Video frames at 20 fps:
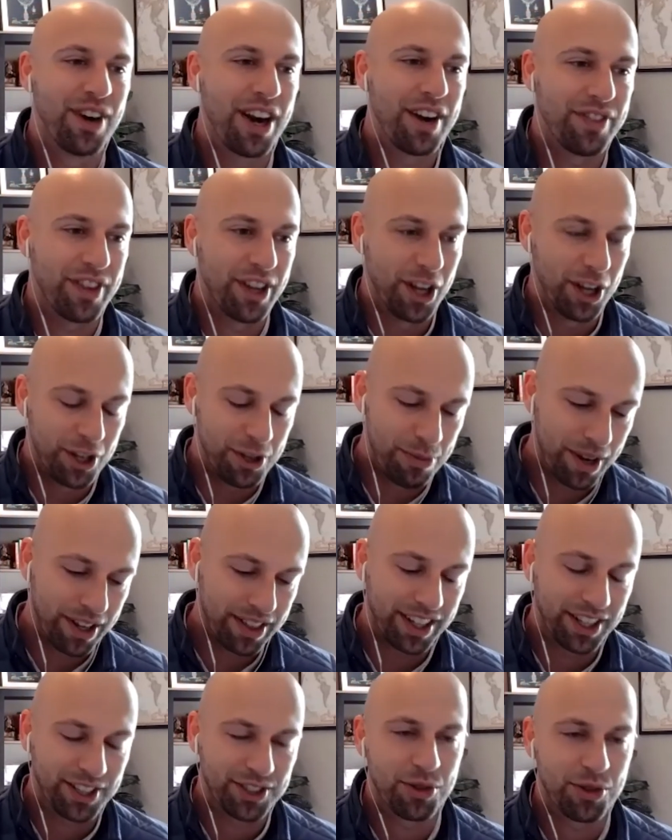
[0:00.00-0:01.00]
Raphael, you
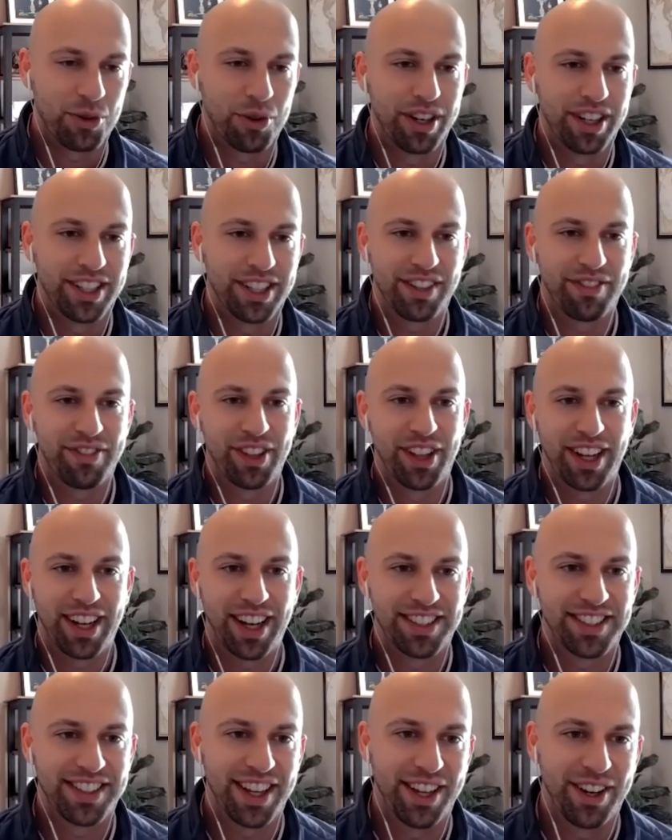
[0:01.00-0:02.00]
might think it's corny because I feel like
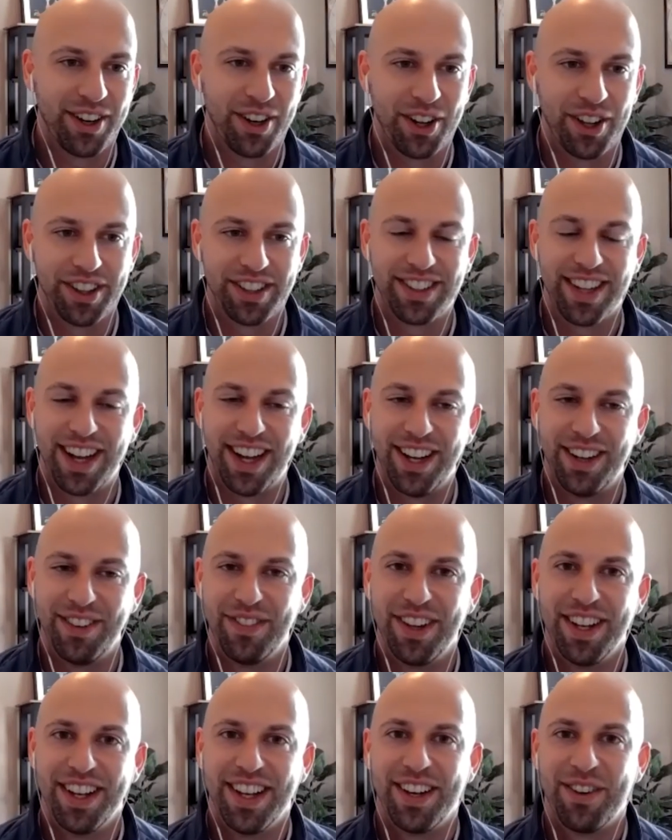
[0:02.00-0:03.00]
I say it all the
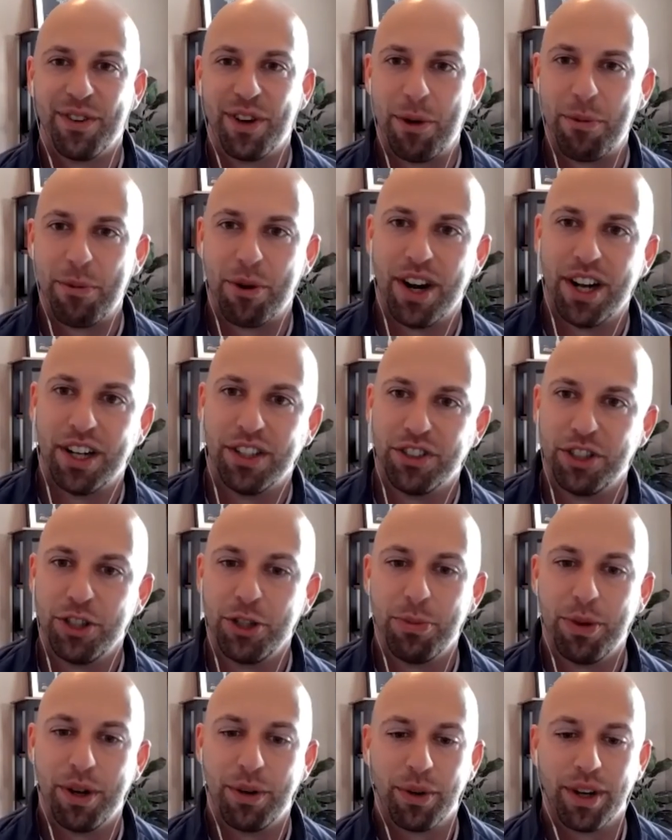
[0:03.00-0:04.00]
time when I'm around
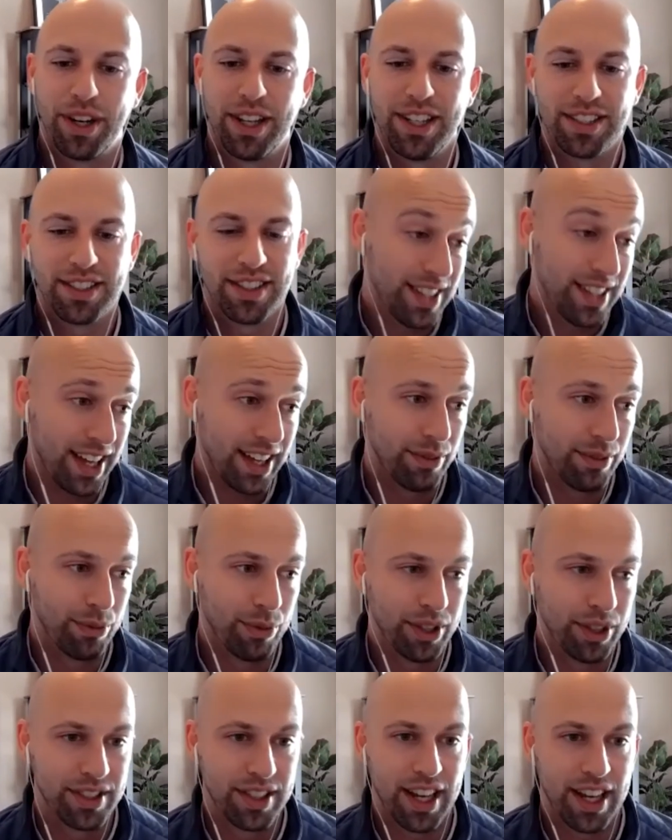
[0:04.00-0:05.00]
you. But what he said
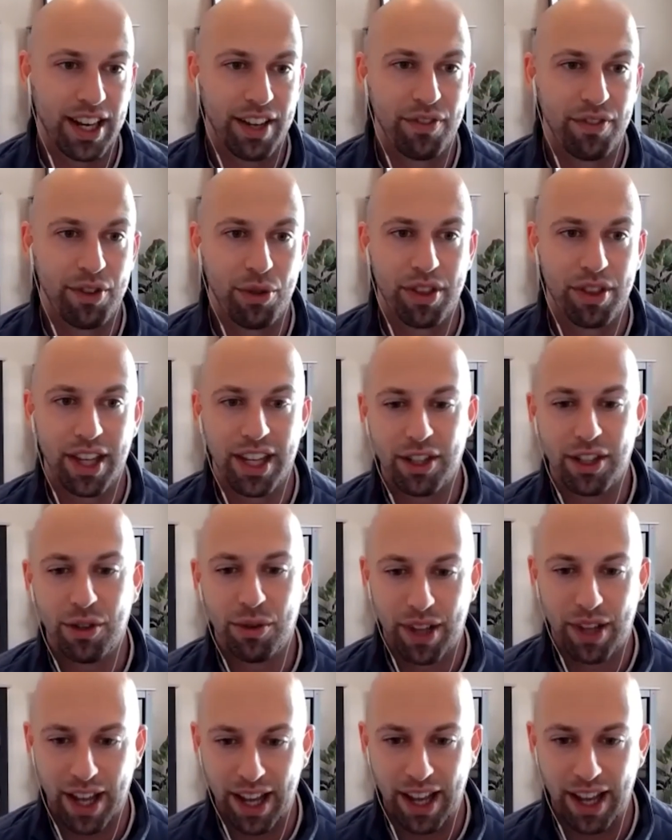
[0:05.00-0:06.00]
was that if you think
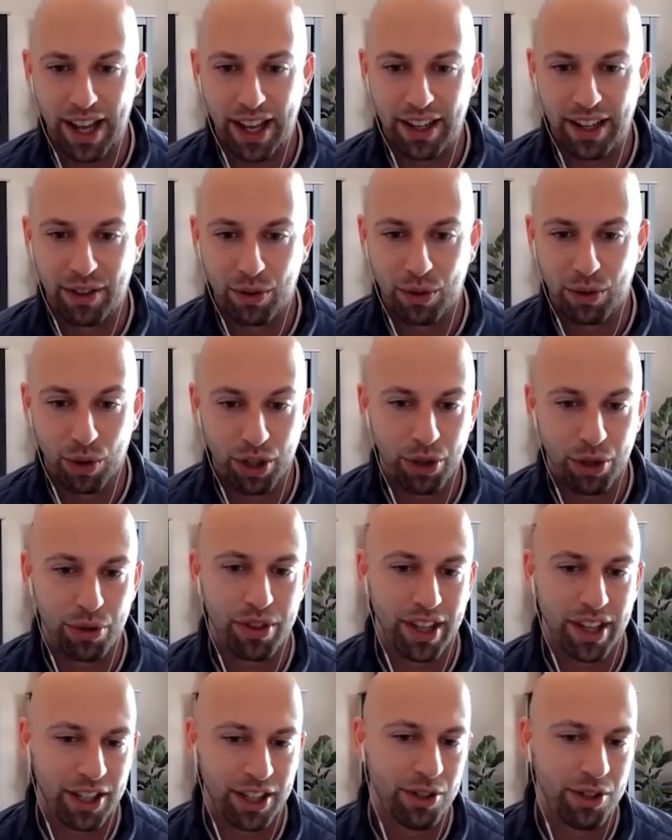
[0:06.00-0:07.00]
you can or you
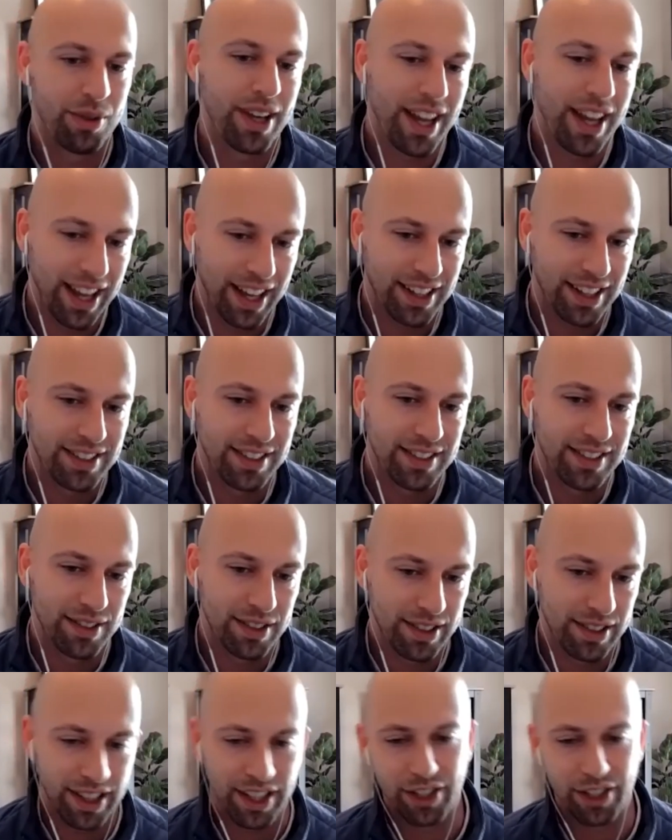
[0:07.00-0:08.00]
think you can't,
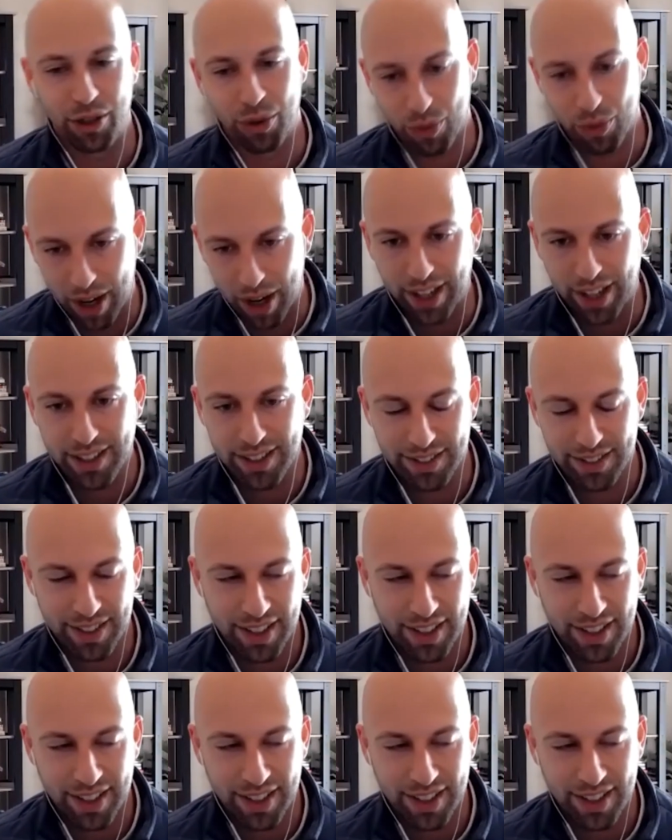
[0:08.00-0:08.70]
then you're right.